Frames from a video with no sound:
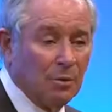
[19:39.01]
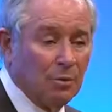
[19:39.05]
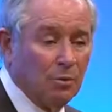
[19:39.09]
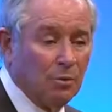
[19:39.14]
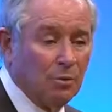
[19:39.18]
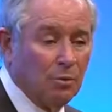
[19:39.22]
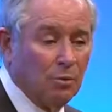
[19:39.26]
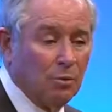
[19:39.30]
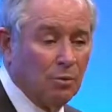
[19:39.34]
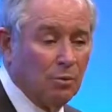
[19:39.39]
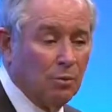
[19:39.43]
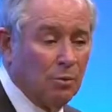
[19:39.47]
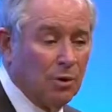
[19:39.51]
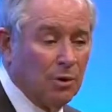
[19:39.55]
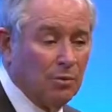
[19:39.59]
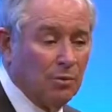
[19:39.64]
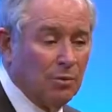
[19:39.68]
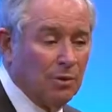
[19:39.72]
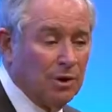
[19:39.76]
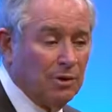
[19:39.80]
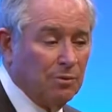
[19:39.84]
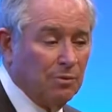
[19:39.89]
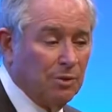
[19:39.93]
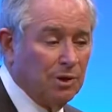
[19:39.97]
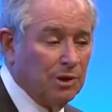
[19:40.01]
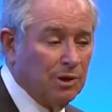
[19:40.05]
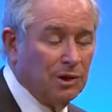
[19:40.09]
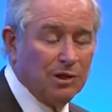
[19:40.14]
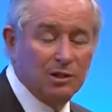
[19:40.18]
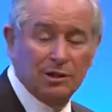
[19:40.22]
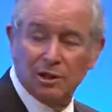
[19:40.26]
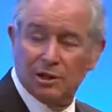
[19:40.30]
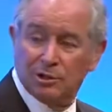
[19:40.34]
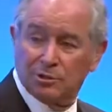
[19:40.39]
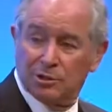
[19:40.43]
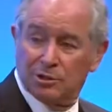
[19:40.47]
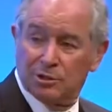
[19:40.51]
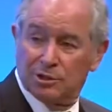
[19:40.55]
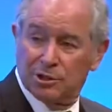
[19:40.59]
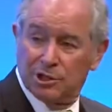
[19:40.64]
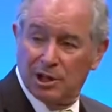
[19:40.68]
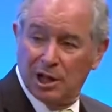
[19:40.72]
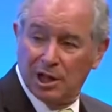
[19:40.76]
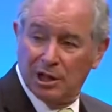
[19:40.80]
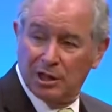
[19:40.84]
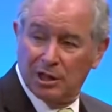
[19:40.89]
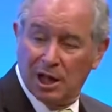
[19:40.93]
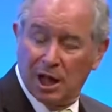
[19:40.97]
We didn't
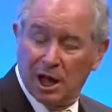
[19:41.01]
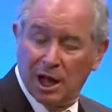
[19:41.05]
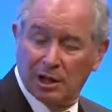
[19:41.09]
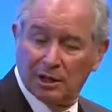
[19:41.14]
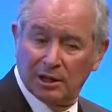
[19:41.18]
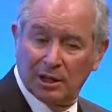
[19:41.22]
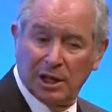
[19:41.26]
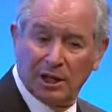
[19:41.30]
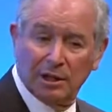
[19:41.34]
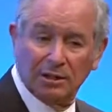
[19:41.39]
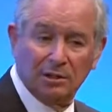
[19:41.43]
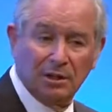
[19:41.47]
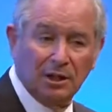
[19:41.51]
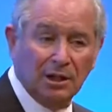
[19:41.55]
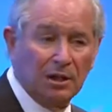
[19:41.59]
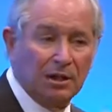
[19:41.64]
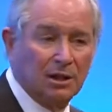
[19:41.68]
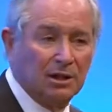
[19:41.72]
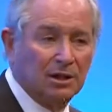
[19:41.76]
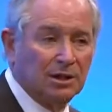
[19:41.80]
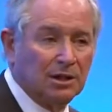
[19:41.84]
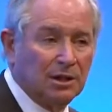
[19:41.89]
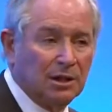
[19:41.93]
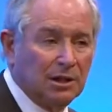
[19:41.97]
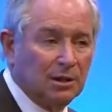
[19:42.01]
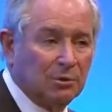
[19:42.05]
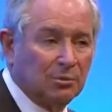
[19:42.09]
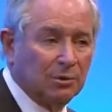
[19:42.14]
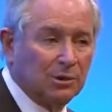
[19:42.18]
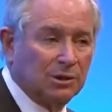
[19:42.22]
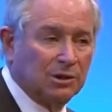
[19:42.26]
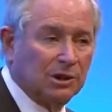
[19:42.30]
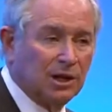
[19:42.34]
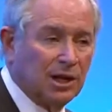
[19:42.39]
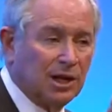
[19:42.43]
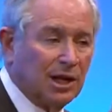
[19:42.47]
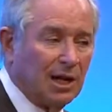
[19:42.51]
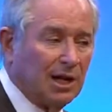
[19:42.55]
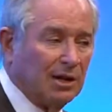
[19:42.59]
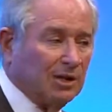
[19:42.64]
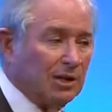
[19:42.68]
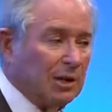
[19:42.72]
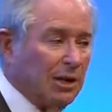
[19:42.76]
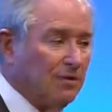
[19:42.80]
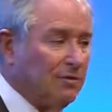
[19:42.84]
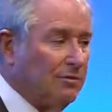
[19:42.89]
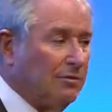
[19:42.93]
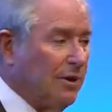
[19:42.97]
understand that, and you know, we sent out
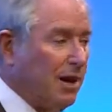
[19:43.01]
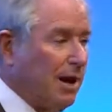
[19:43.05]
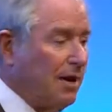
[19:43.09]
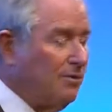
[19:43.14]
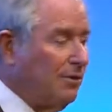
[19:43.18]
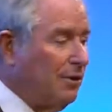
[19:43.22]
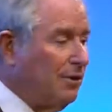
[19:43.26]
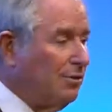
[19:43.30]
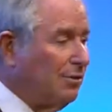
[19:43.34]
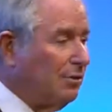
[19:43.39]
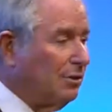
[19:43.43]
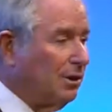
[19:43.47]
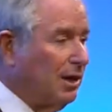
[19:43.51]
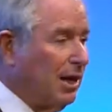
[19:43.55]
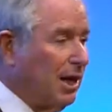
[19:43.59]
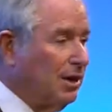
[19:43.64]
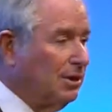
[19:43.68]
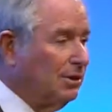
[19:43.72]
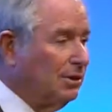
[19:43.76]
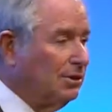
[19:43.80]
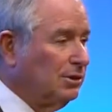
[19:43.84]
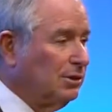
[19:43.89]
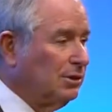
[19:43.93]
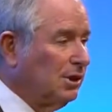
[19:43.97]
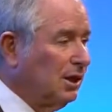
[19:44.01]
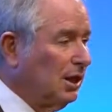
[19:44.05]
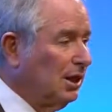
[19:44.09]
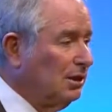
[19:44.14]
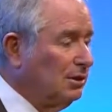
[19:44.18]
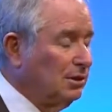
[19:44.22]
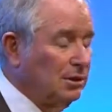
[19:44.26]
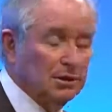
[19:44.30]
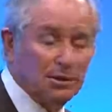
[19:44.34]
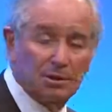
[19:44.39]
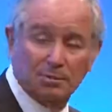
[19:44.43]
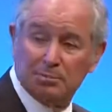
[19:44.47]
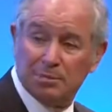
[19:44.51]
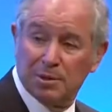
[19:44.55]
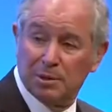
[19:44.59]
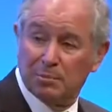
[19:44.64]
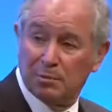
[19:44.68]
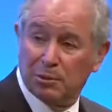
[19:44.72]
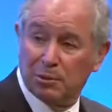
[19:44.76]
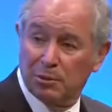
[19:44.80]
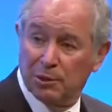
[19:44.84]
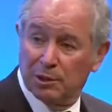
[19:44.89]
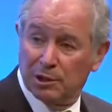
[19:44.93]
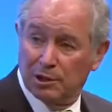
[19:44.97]
like 500 letters and to
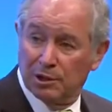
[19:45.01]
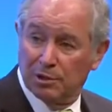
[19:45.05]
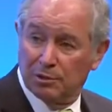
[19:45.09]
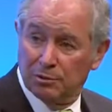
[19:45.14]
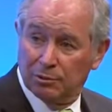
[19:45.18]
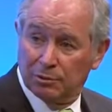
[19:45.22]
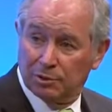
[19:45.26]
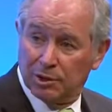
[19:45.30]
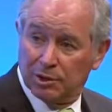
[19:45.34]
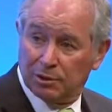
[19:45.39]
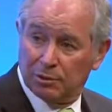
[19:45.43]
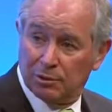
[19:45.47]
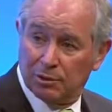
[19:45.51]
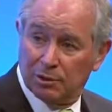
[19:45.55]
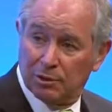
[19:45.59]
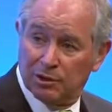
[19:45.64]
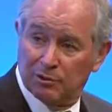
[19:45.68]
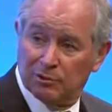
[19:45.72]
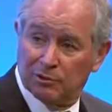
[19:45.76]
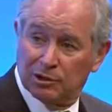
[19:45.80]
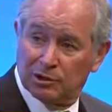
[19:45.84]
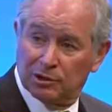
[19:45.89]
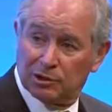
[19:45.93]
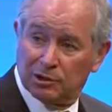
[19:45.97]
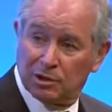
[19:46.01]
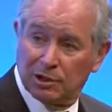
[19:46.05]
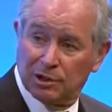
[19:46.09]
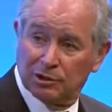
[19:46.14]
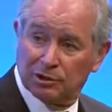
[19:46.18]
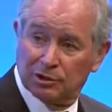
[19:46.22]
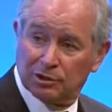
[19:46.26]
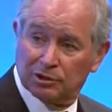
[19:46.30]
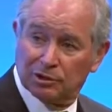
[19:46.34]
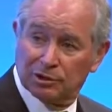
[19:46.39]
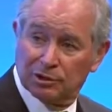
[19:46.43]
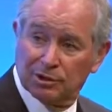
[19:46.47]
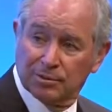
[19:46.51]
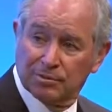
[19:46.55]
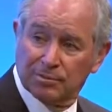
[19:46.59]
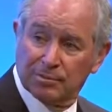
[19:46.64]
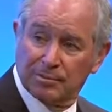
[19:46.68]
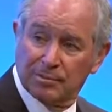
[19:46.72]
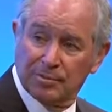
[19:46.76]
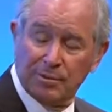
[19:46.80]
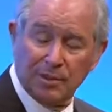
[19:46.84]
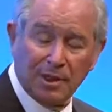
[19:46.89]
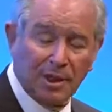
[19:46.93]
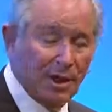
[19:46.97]
people we knew. They weren't even strangers,
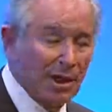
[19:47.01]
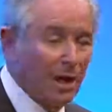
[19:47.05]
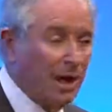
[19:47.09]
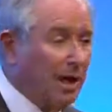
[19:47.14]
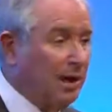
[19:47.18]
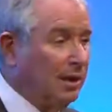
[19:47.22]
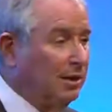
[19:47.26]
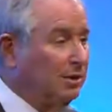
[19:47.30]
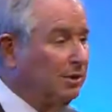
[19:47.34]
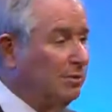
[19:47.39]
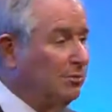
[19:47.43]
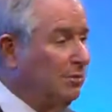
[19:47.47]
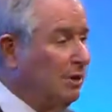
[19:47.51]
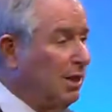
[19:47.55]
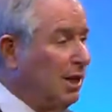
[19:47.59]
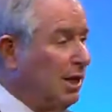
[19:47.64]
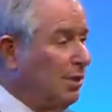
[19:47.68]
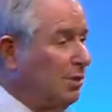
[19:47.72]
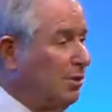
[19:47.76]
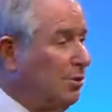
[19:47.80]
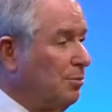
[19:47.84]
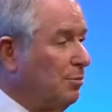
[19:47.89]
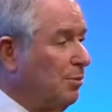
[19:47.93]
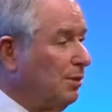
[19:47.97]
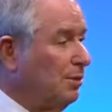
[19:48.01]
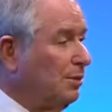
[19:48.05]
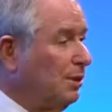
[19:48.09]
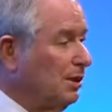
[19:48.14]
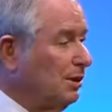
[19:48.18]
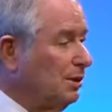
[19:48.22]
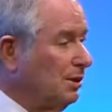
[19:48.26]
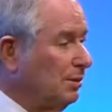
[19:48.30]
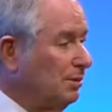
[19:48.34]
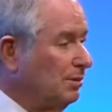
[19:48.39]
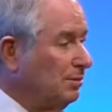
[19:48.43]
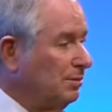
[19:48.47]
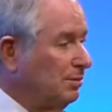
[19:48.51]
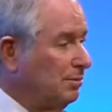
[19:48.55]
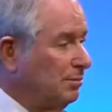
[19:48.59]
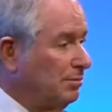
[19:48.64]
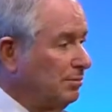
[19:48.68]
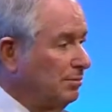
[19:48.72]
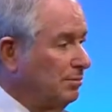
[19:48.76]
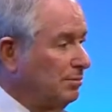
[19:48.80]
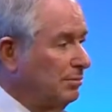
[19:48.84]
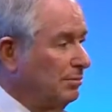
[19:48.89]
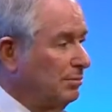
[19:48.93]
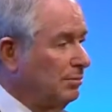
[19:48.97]
and we got no business.
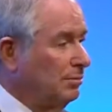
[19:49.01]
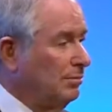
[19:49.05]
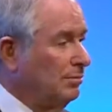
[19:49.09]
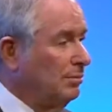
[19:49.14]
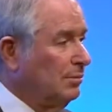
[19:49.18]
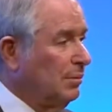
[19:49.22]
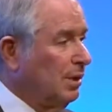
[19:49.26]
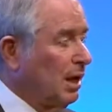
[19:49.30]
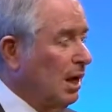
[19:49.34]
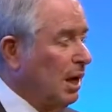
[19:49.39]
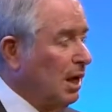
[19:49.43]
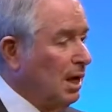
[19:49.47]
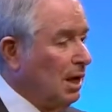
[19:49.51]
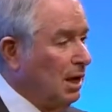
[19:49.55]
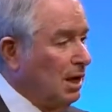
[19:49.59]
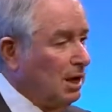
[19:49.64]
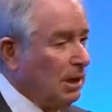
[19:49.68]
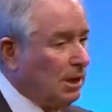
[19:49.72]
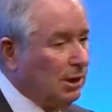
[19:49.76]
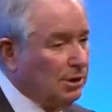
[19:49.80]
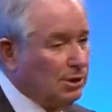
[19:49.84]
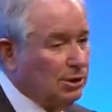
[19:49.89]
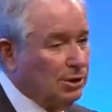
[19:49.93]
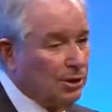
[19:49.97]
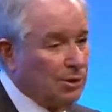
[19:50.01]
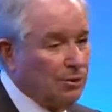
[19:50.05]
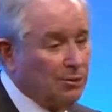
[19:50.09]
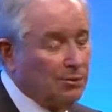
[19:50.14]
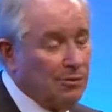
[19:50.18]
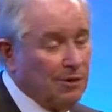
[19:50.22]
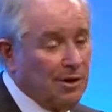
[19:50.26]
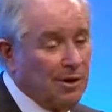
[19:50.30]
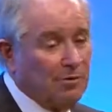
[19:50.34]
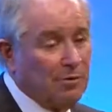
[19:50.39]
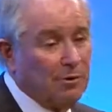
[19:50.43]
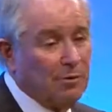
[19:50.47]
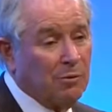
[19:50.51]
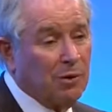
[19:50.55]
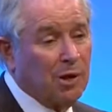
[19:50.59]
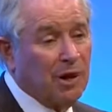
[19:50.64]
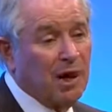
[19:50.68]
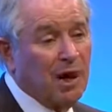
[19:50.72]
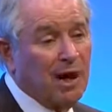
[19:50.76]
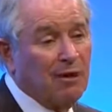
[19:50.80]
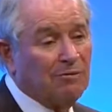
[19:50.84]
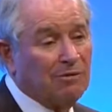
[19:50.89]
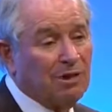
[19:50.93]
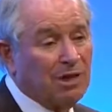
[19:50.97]
So if you ever want
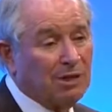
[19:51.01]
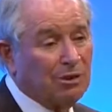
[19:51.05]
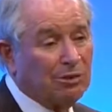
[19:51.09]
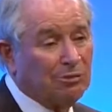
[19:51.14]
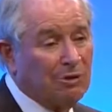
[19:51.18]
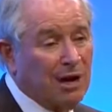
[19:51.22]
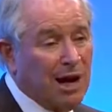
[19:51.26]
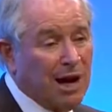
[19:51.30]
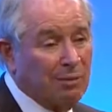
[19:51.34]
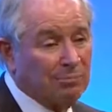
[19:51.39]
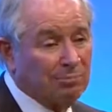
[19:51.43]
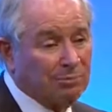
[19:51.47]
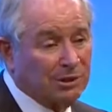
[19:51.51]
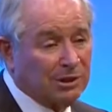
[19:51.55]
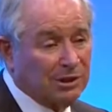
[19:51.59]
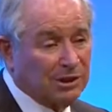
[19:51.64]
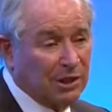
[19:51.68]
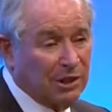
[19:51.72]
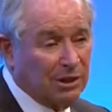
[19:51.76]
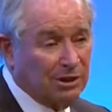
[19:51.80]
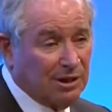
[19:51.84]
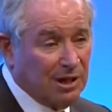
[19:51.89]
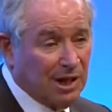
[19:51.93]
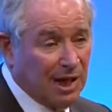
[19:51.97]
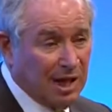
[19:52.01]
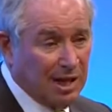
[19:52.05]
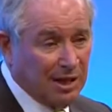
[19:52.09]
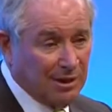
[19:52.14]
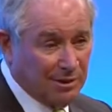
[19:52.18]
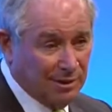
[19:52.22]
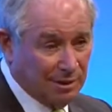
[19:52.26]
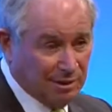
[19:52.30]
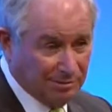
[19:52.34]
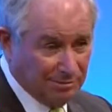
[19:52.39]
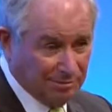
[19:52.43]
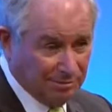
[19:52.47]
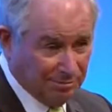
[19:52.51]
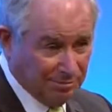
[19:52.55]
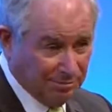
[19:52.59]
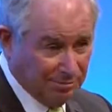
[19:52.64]
to have the crap scared out of you,